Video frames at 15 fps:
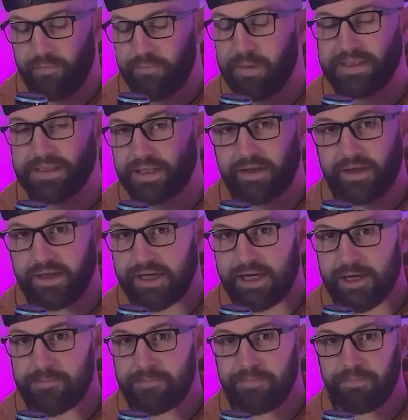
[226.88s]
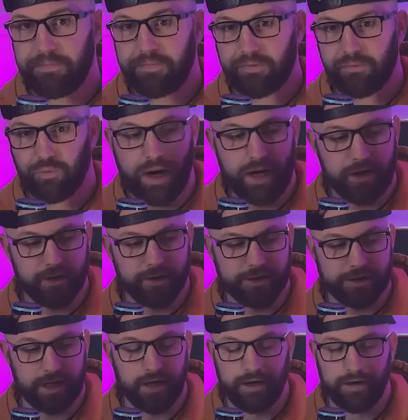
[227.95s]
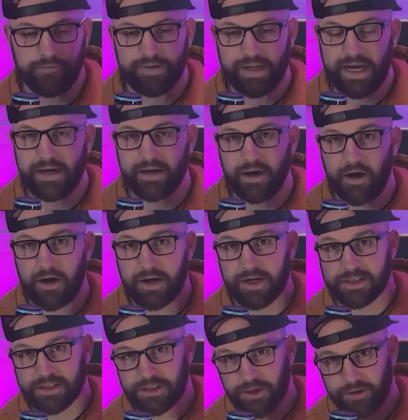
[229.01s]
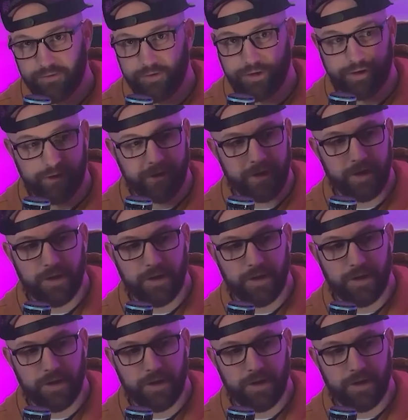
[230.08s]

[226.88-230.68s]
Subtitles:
basically keep records of data on a server